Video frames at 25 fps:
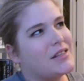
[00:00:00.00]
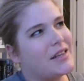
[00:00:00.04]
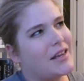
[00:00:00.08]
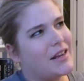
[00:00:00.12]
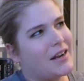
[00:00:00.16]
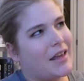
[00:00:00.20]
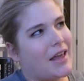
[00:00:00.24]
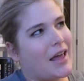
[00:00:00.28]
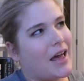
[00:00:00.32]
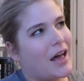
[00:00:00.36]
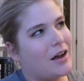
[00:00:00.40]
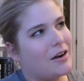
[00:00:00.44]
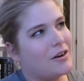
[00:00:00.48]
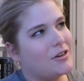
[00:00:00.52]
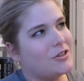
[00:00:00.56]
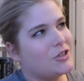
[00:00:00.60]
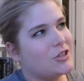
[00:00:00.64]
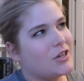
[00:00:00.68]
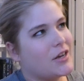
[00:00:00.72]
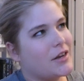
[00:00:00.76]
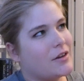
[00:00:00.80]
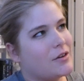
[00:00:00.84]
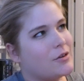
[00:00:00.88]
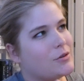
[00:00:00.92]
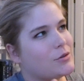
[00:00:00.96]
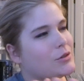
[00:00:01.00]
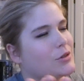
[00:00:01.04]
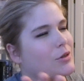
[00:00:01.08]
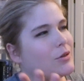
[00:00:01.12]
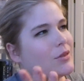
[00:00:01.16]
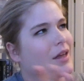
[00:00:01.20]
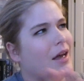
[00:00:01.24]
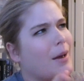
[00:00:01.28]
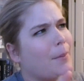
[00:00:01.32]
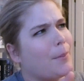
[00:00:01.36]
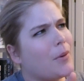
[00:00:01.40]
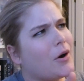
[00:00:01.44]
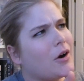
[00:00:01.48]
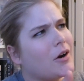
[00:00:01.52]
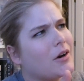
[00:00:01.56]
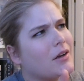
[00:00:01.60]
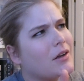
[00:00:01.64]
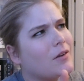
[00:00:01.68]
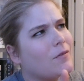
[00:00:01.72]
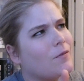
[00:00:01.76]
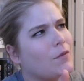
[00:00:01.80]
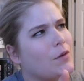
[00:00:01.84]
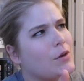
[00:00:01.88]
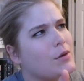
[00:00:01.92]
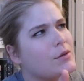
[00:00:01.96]
getting out of jail. So that part
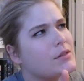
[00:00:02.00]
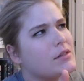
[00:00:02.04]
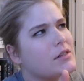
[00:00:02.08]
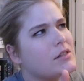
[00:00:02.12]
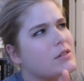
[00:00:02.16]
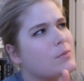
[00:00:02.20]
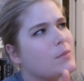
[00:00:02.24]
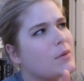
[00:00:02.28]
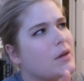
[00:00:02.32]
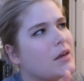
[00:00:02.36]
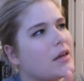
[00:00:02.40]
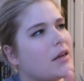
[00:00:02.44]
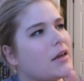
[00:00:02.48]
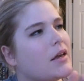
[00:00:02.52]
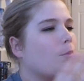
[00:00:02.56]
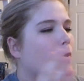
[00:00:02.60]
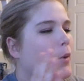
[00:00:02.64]
confuses me.